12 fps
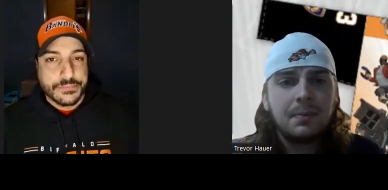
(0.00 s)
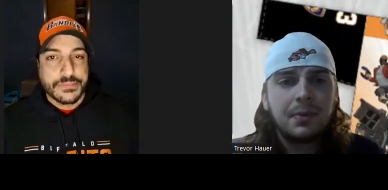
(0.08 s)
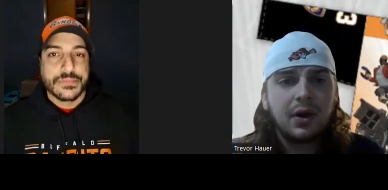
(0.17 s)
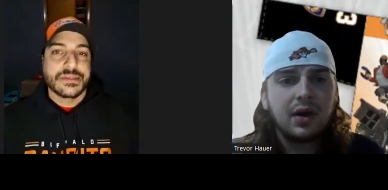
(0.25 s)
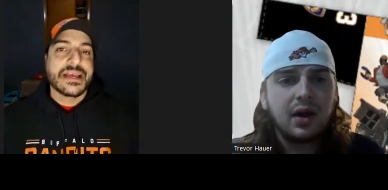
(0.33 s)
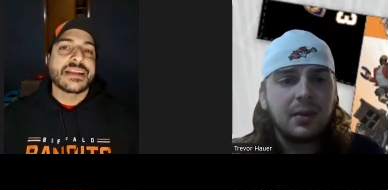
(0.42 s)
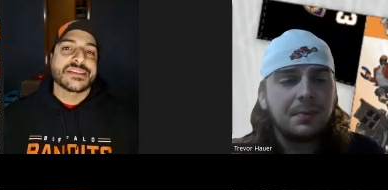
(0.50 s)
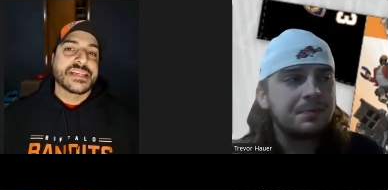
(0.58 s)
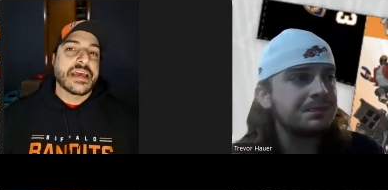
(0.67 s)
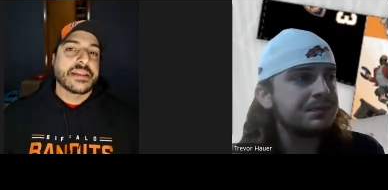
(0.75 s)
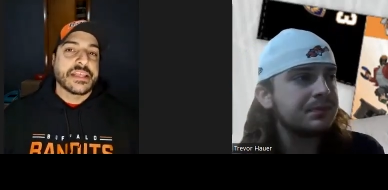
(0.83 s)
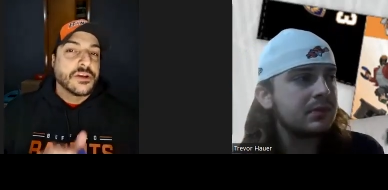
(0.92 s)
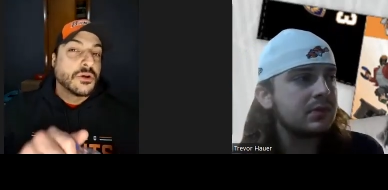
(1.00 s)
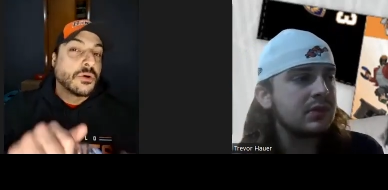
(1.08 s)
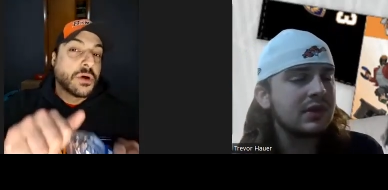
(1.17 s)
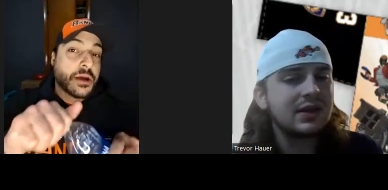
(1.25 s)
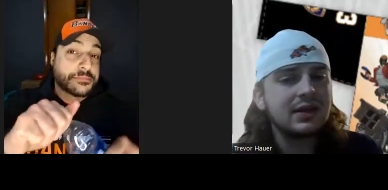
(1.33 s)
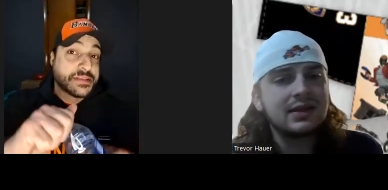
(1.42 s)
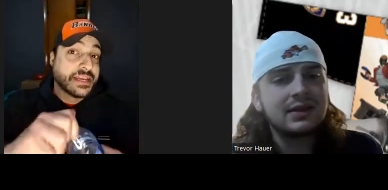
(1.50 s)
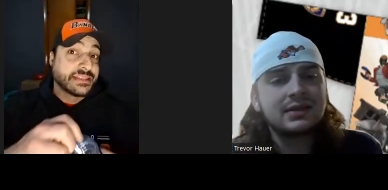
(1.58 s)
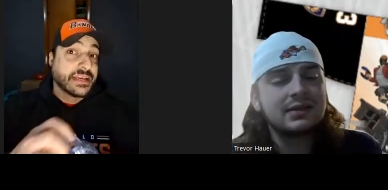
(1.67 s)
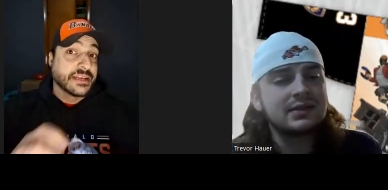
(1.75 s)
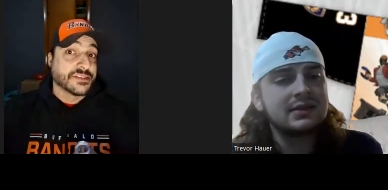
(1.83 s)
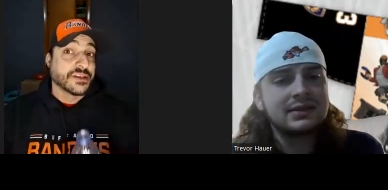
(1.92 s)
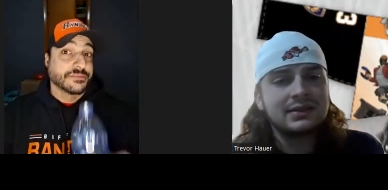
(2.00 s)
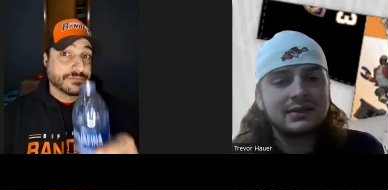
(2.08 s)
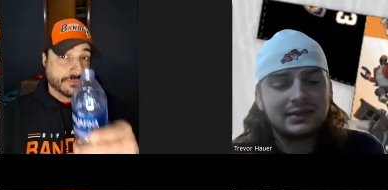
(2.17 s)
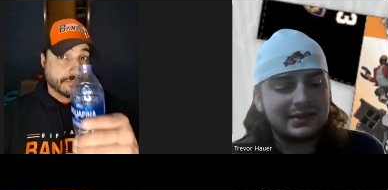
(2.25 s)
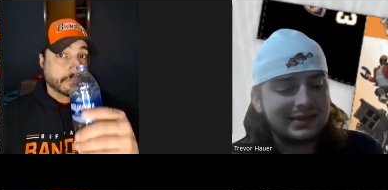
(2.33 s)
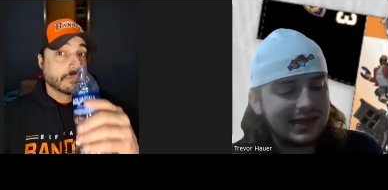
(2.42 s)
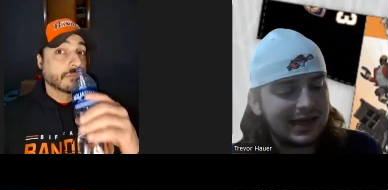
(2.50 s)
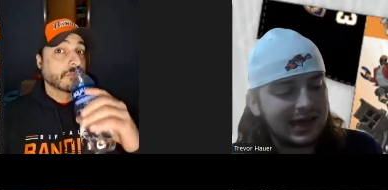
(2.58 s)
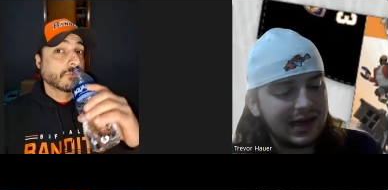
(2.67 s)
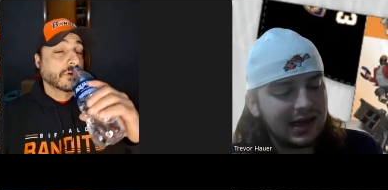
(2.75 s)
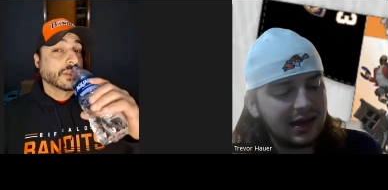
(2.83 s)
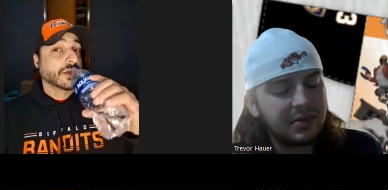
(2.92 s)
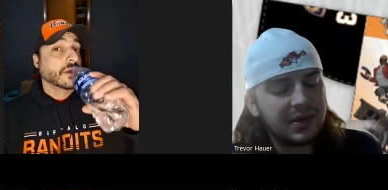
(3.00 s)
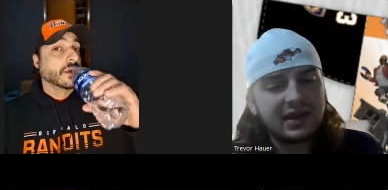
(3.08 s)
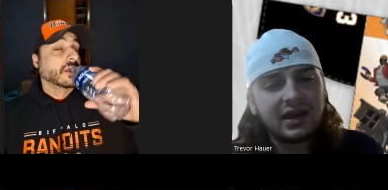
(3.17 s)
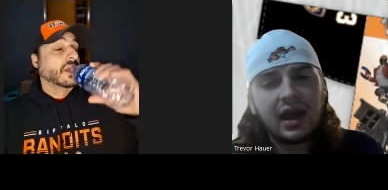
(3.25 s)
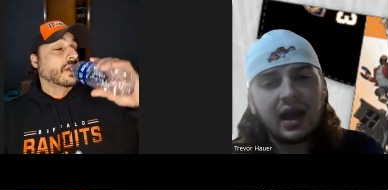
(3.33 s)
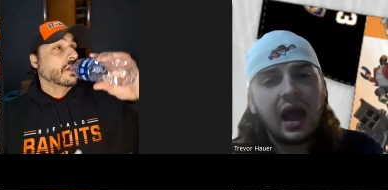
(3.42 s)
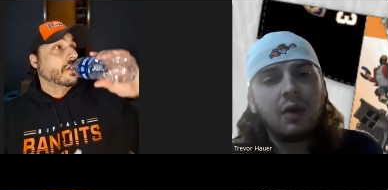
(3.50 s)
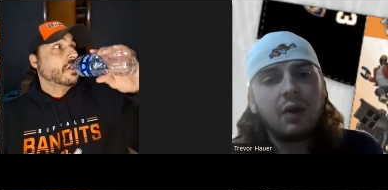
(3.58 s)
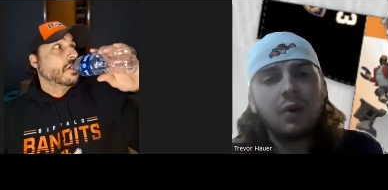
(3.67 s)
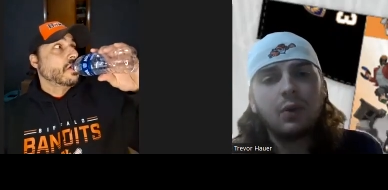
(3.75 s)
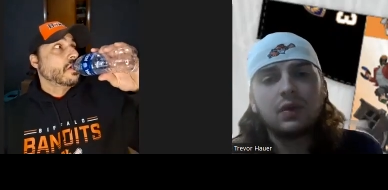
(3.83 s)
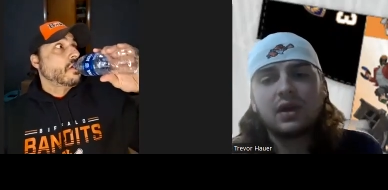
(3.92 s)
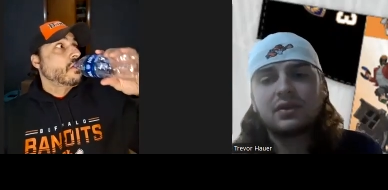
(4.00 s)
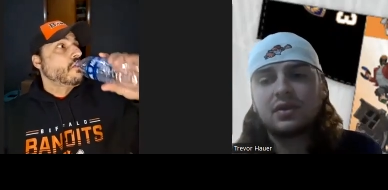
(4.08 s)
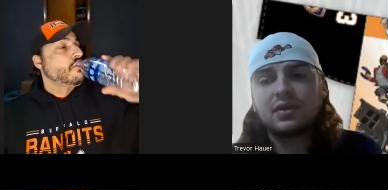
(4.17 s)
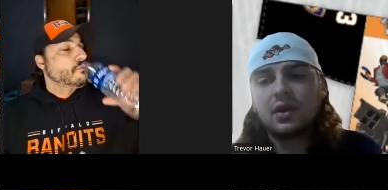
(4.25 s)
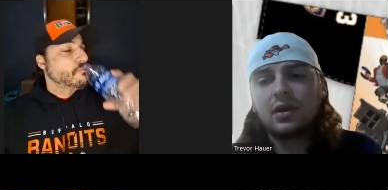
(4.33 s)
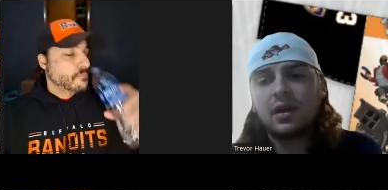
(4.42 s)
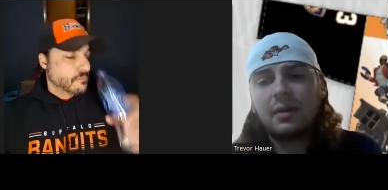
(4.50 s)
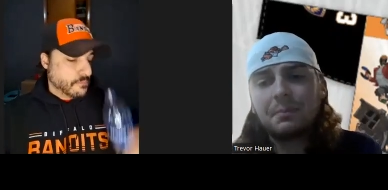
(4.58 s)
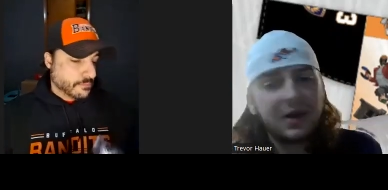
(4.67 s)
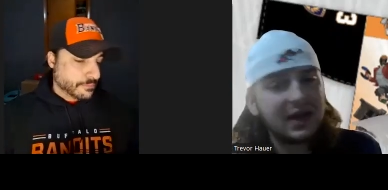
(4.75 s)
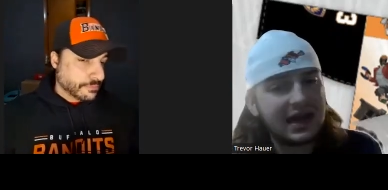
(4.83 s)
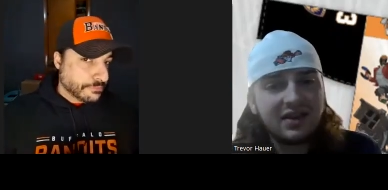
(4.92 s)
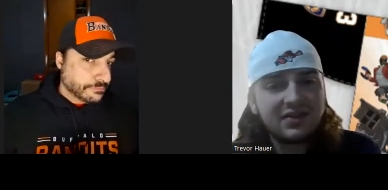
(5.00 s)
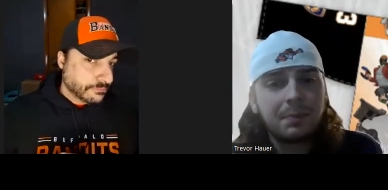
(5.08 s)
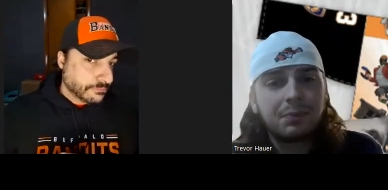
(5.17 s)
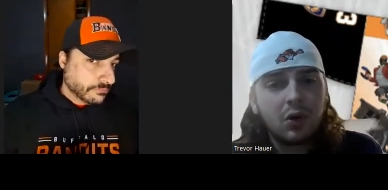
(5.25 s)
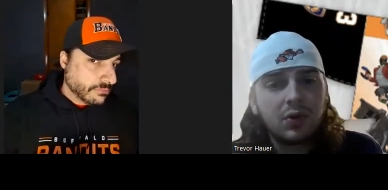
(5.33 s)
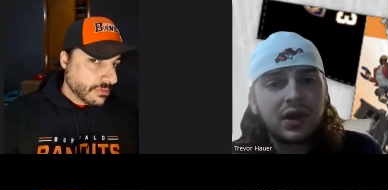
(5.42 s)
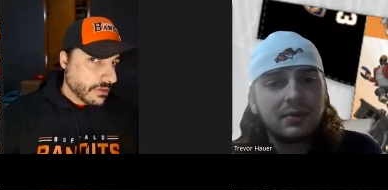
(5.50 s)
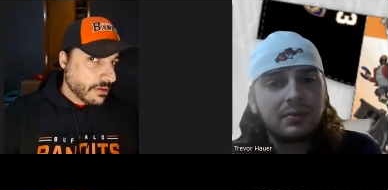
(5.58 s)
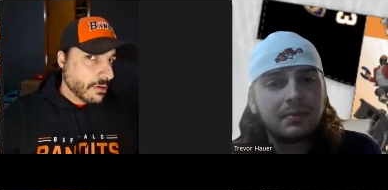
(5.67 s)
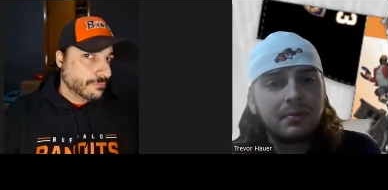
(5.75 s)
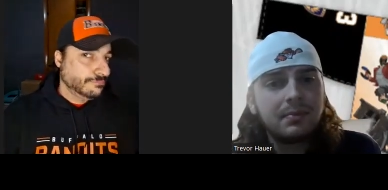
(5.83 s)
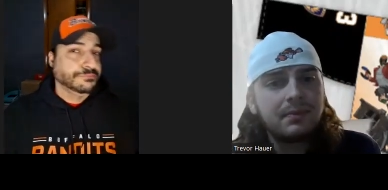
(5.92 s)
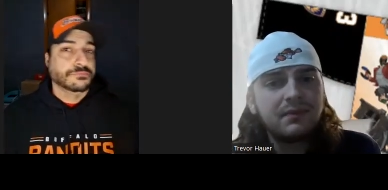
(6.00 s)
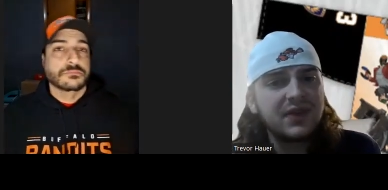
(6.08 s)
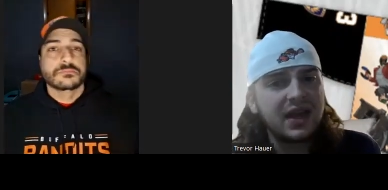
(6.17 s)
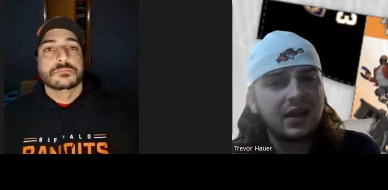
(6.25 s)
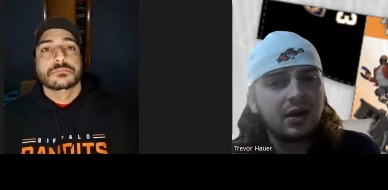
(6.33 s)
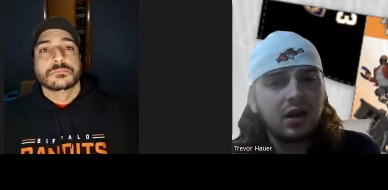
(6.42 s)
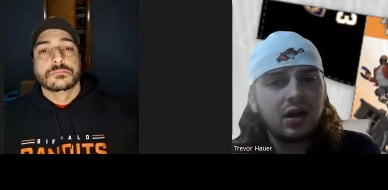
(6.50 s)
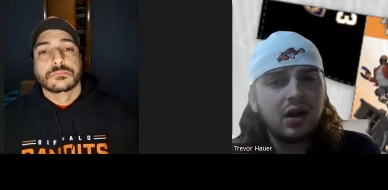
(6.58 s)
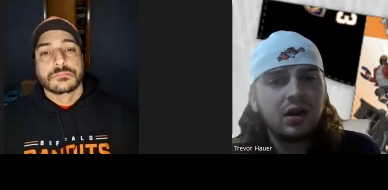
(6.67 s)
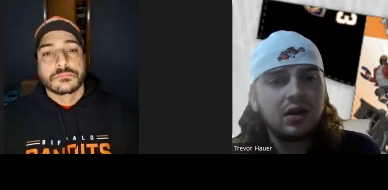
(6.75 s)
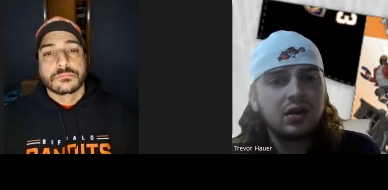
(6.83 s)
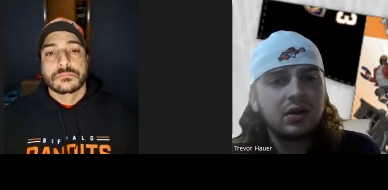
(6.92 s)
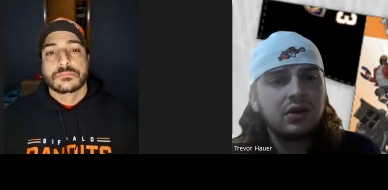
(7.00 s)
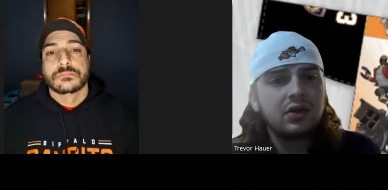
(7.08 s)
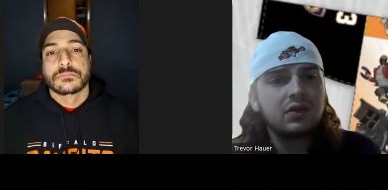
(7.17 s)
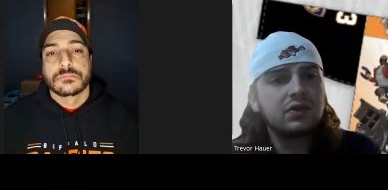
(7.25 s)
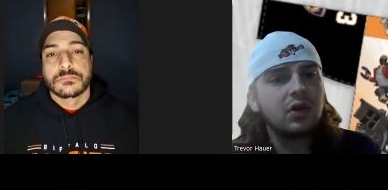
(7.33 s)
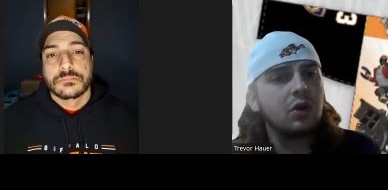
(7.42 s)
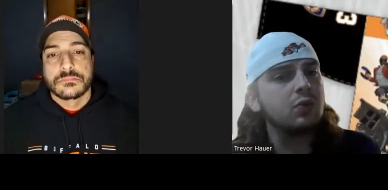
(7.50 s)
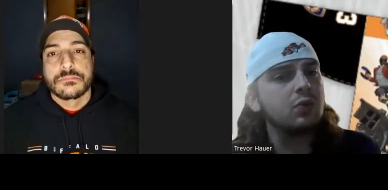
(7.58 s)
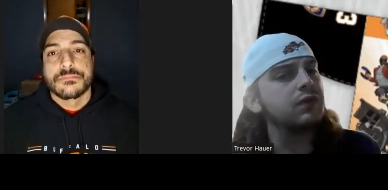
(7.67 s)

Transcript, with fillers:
Speaker 1: But it's um, kind of sad that they don't update that stuff.
Speaker 2: Yeah, really. like I, I would like the, but it is a broken finger. So